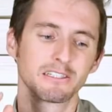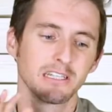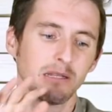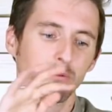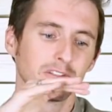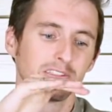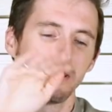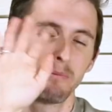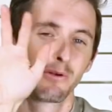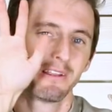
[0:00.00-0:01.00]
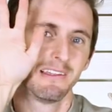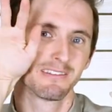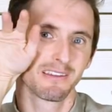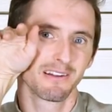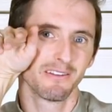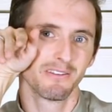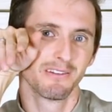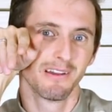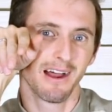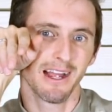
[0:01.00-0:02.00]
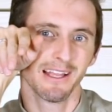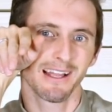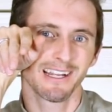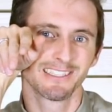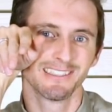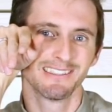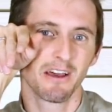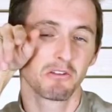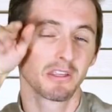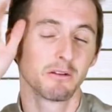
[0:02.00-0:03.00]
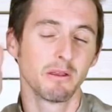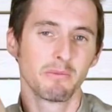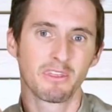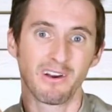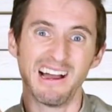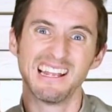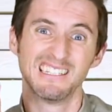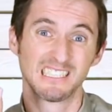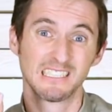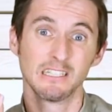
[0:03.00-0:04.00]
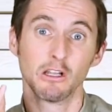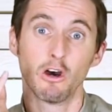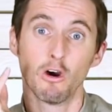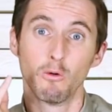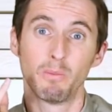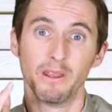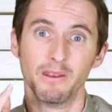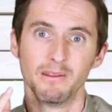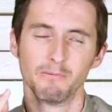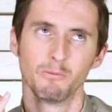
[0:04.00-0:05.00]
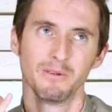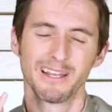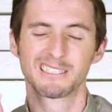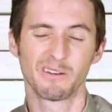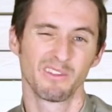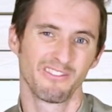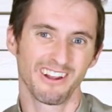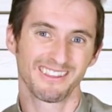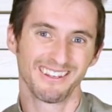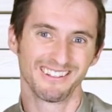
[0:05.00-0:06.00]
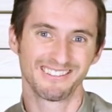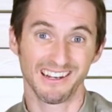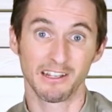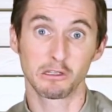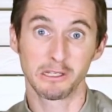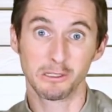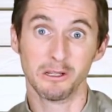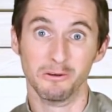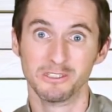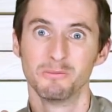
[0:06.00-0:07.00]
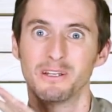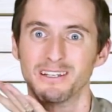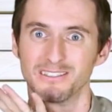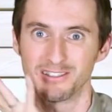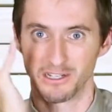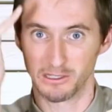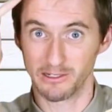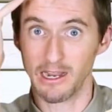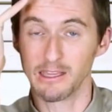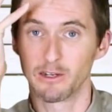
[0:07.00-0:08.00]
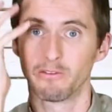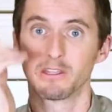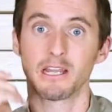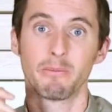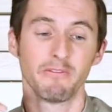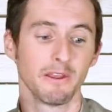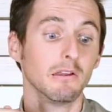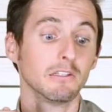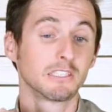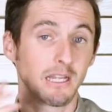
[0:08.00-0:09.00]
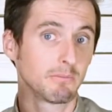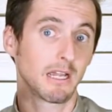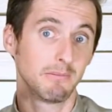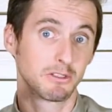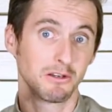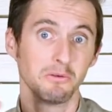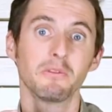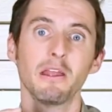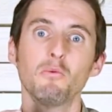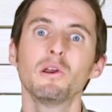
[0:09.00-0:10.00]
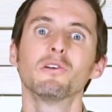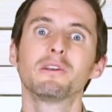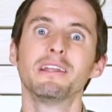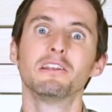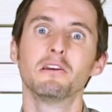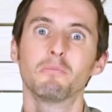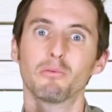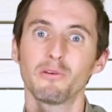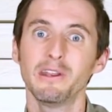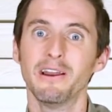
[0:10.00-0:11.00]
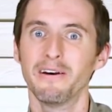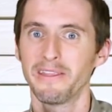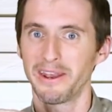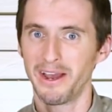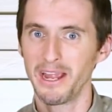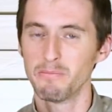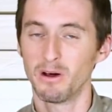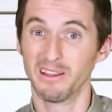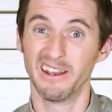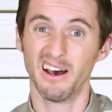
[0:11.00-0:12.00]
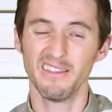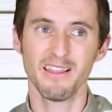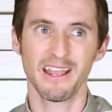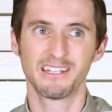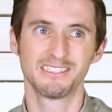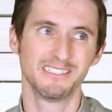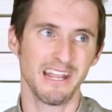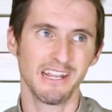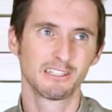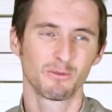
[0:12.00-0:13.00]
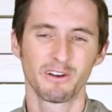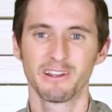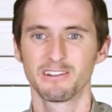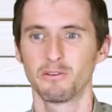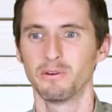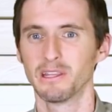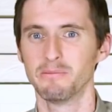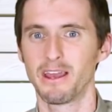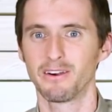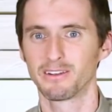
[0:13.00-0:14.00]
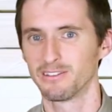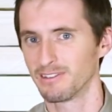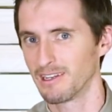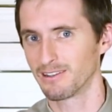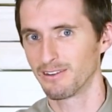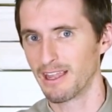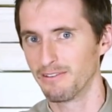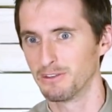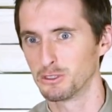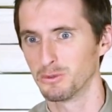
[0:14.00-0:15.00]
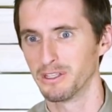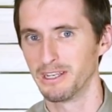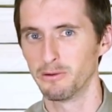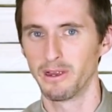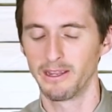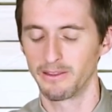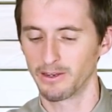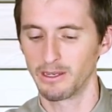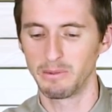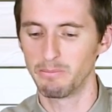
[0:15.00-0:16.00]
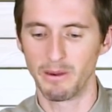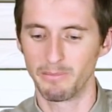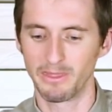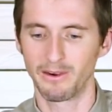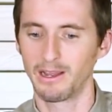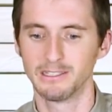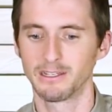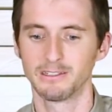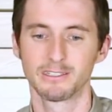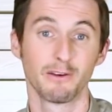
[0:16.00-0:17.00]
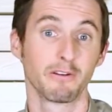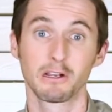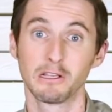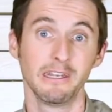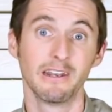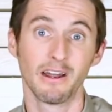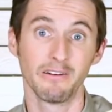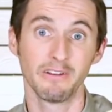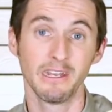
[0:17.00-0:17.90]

asleep, you'll see they bring these little eyelashes down a little bit, but their eye is still open, except for the fact that it's technically closed because there's a clear eyelid over the top of it. Sometimes, though, they will get debris on that eyeball, and unlike snakes, where it doesn't really matter because snakes aren't that visual anyway, and they're going to be bumping their eyes on stuff and clean it off